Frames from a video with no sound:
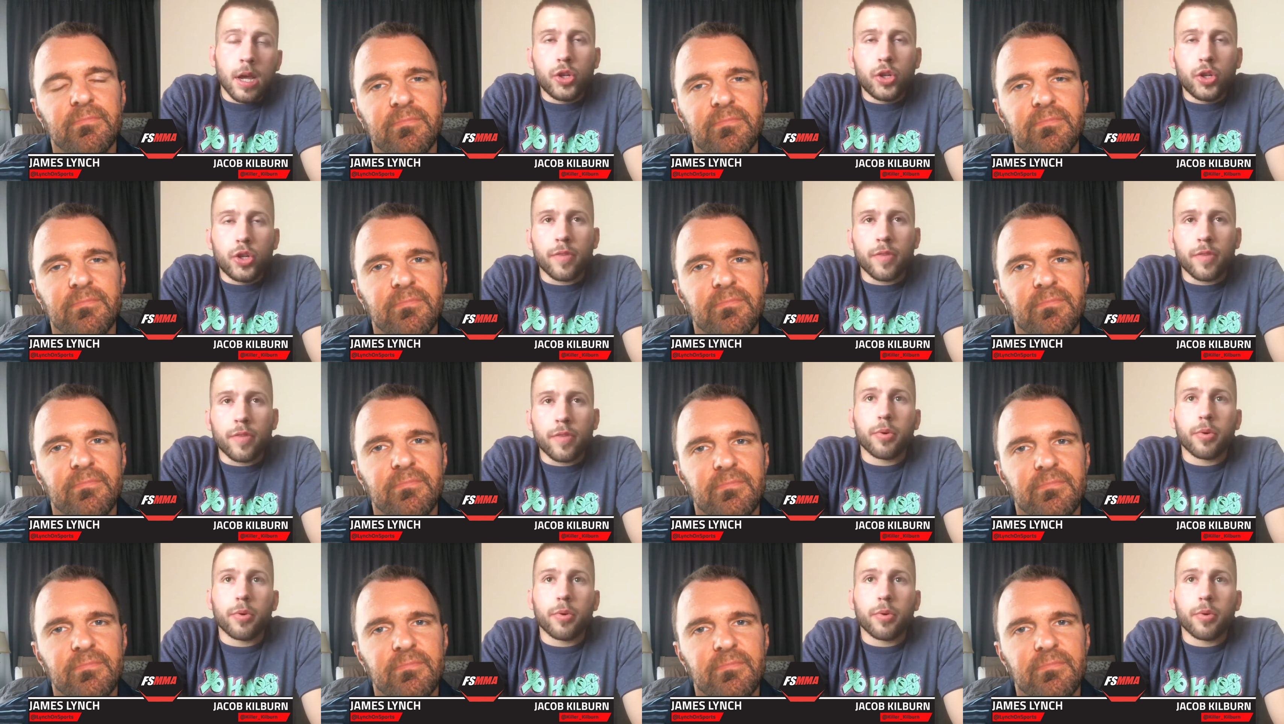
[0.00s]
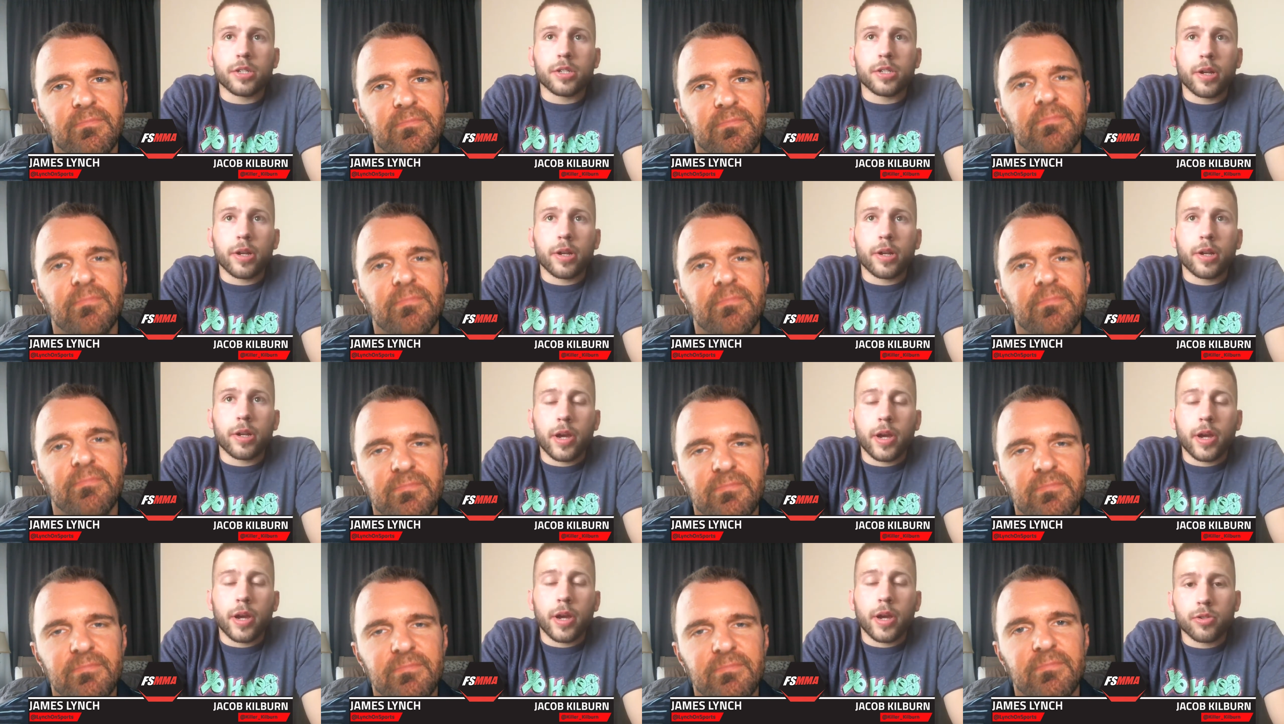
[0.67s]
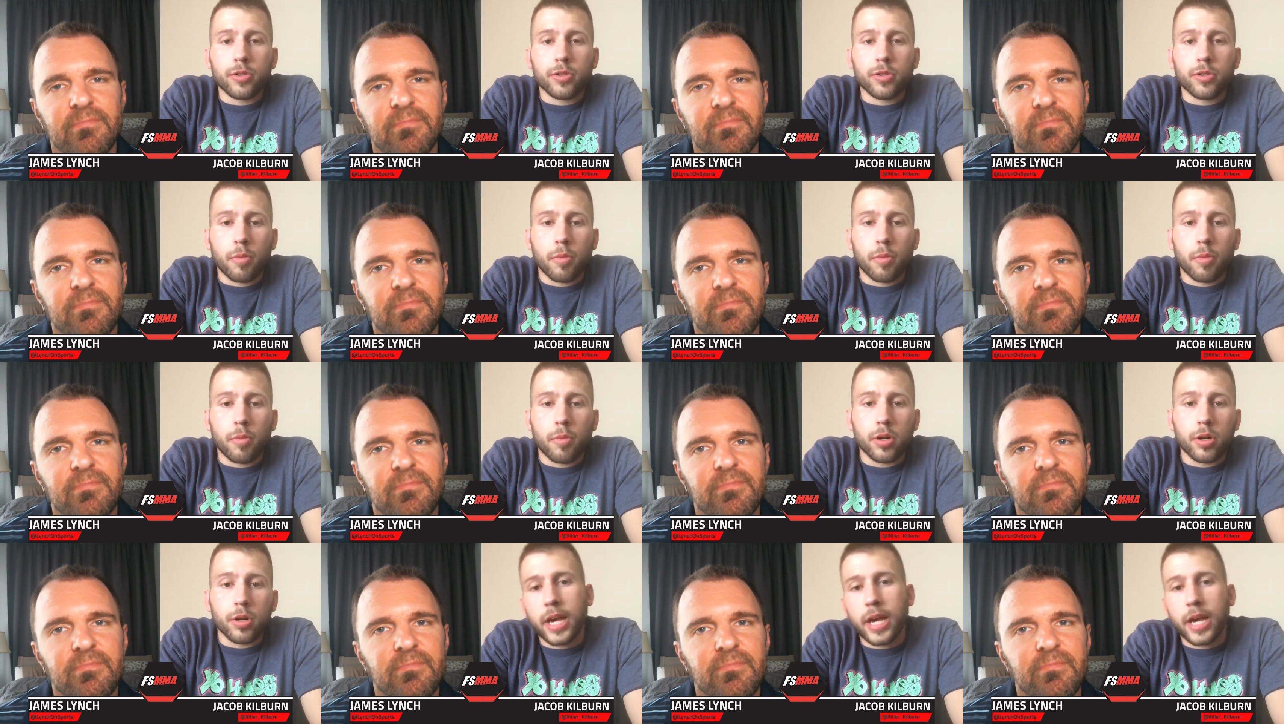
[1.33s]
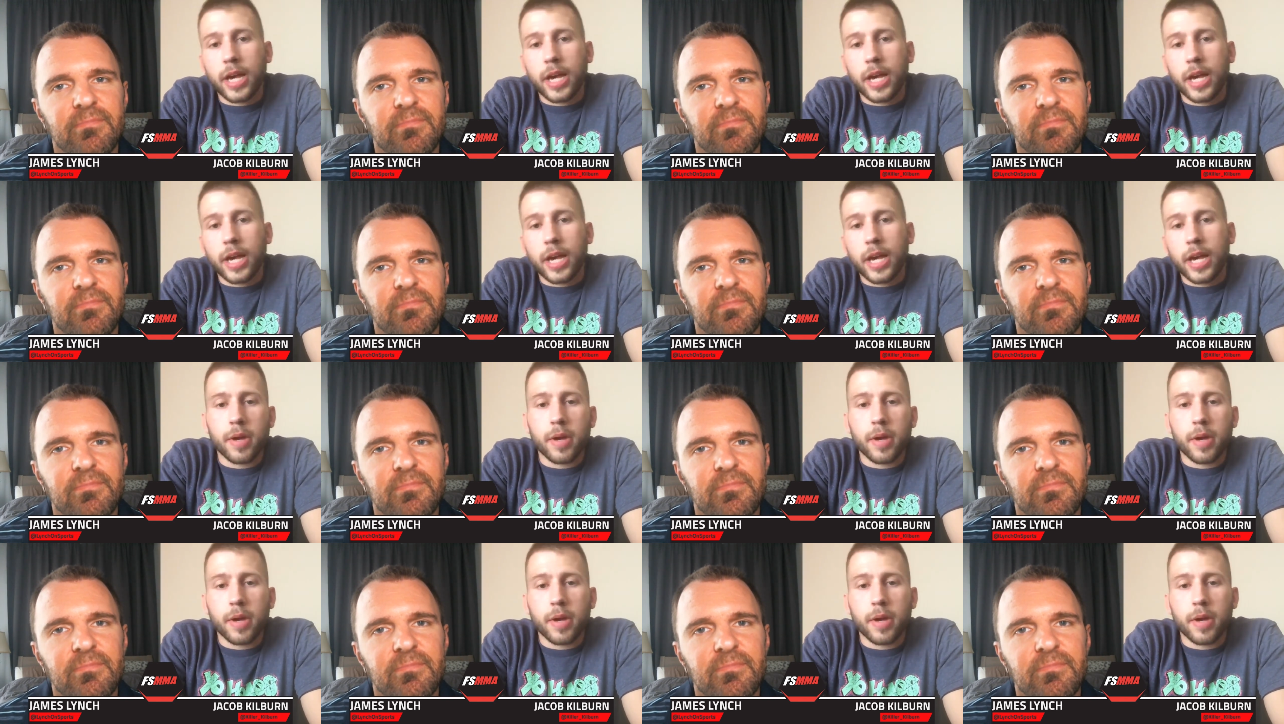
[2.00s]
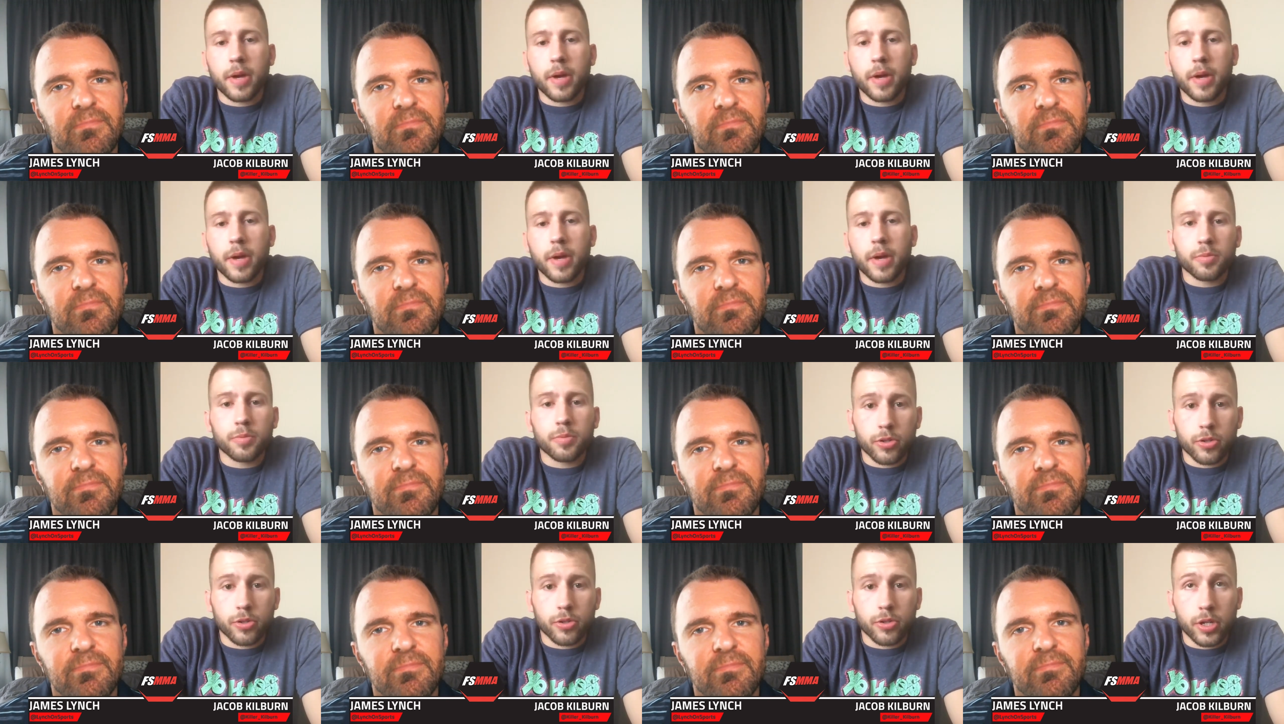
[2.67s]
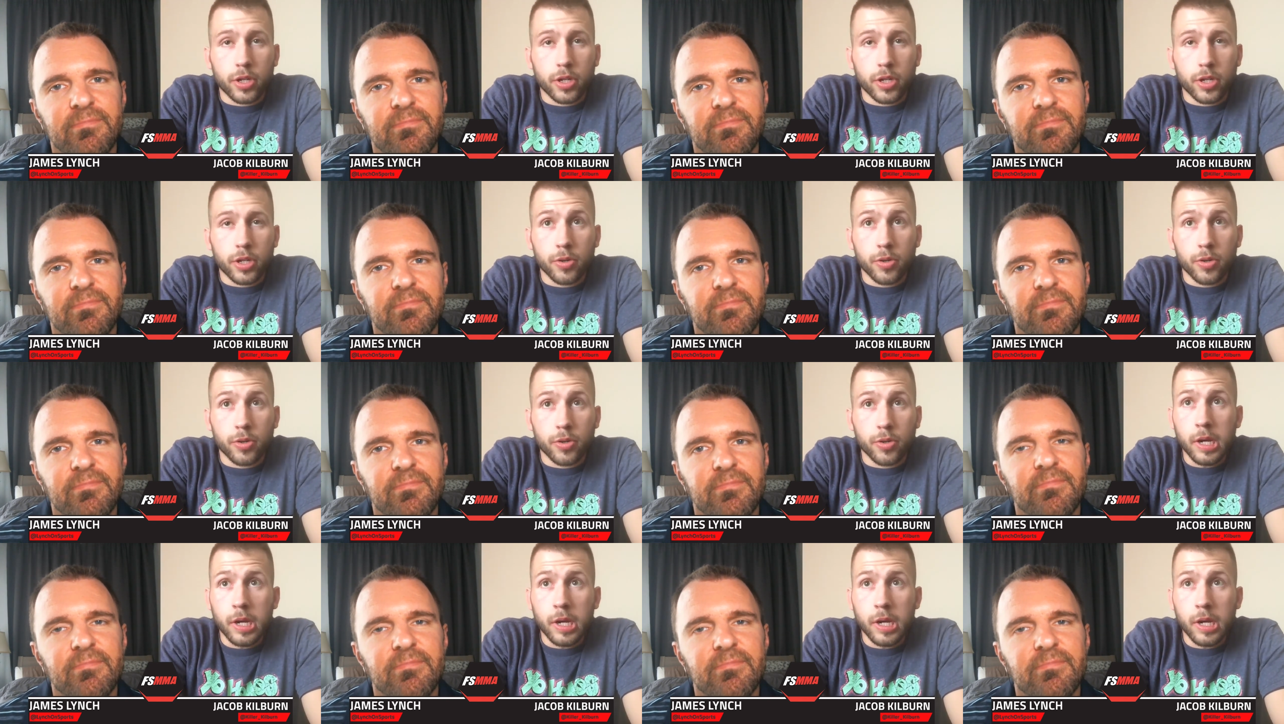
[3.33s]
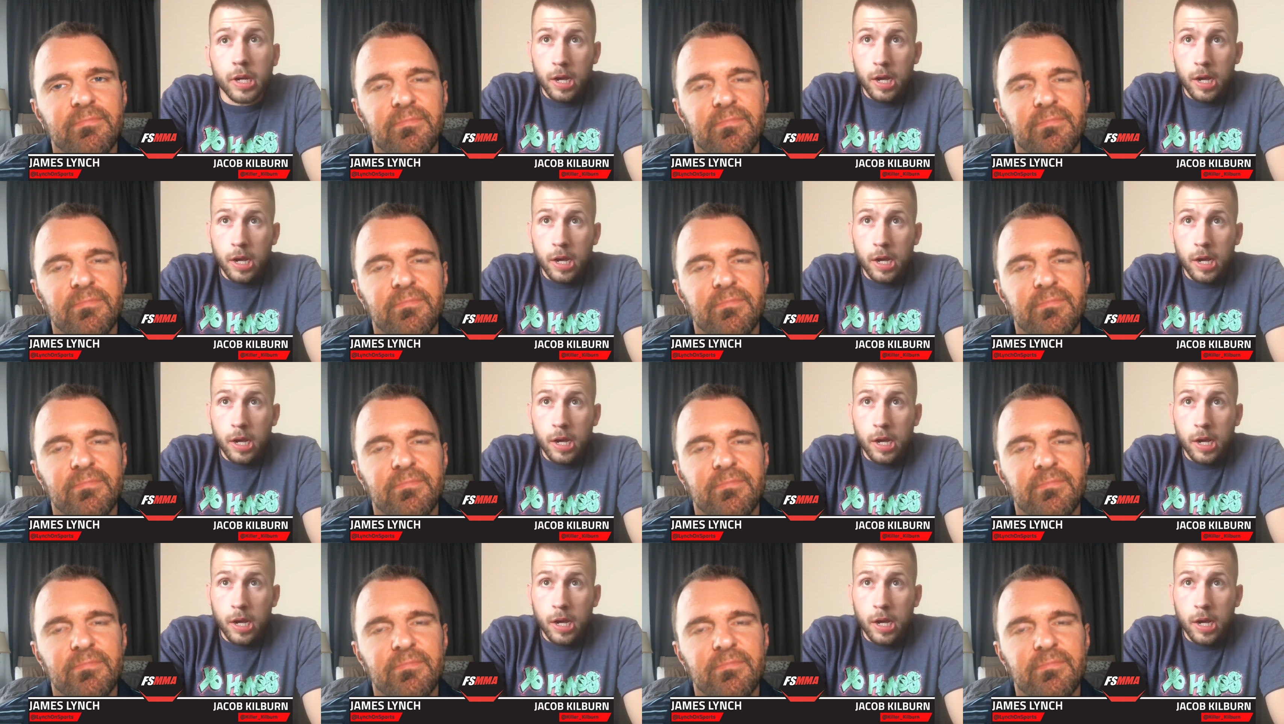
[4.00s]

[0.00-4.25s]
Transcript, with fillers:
Speaker 1: two different places right now, Harris Holt Martial Arts Academy and Smash Brothers Jiu Jitsu.